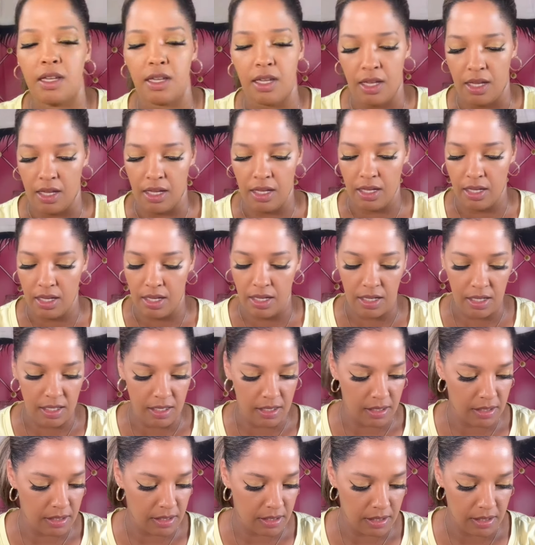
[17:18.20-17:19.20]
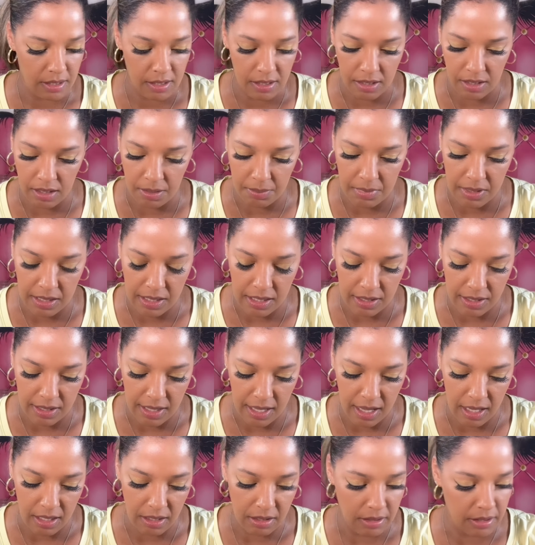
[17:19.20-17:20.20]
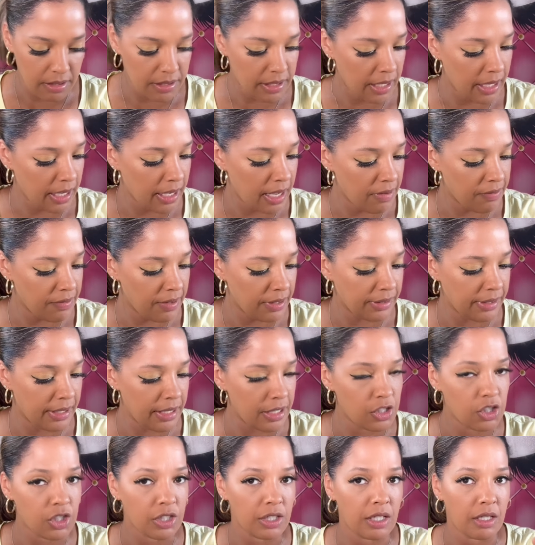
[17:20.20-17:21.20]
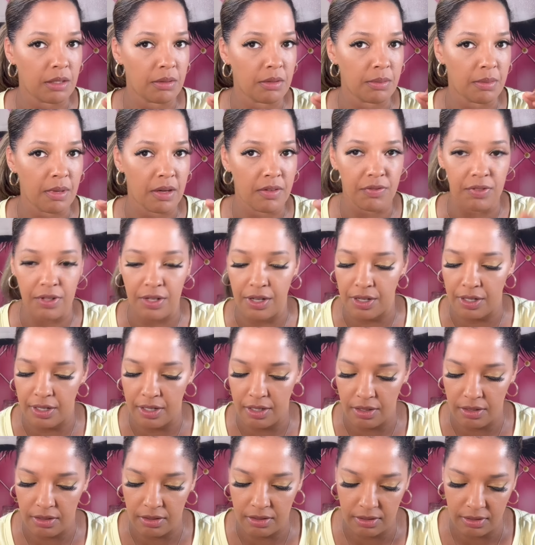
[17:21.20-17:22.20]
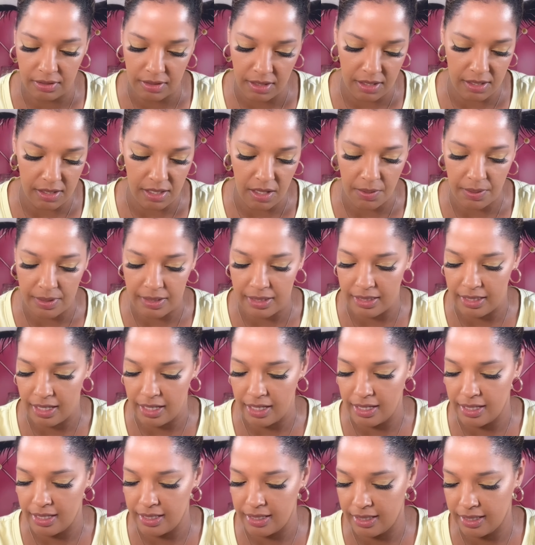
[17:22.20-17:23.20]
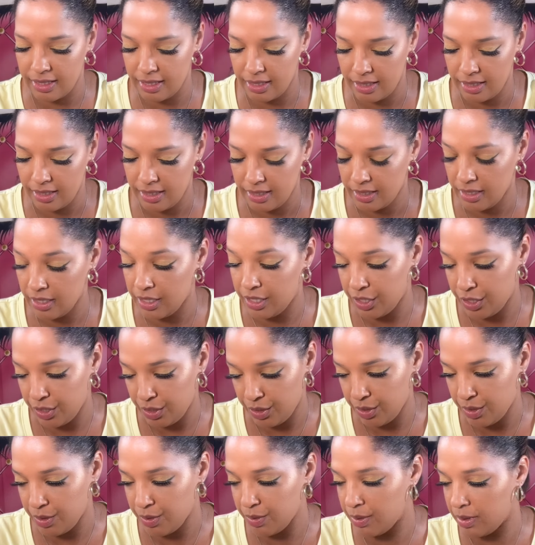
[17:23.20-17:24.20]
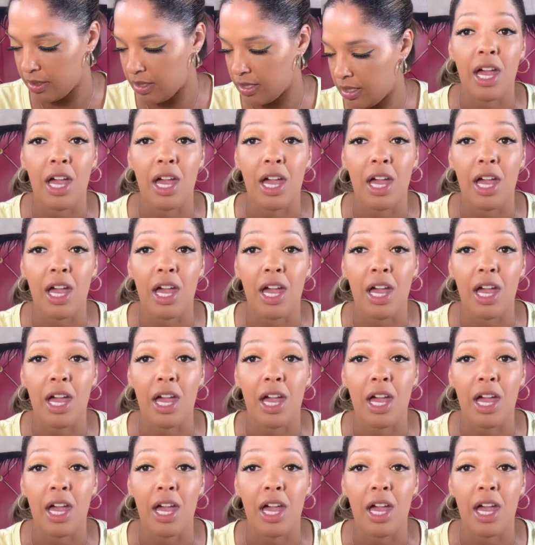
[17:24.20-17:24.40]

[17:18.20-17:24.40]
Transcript: And let me get that. Looks like I got foundation under my fingernail. That's always nice, cute.